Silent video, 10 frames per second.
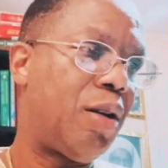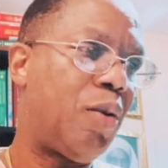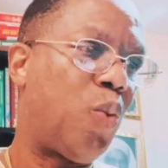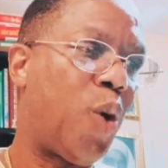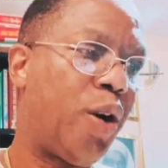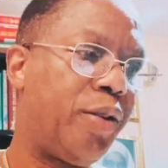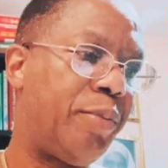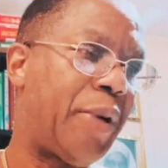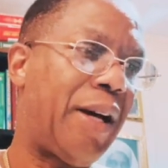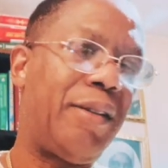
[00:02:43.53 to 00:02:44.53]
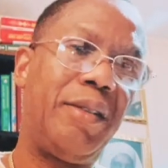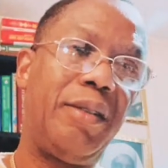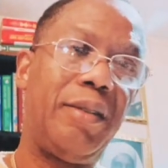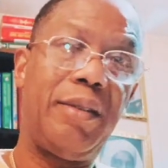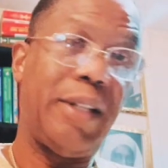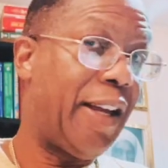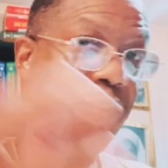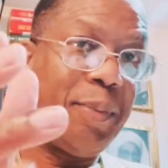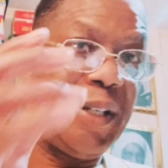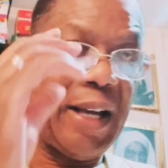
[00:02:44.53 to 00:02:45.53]
worrying about the
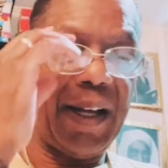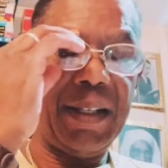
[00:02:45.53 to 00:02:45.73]
FBI.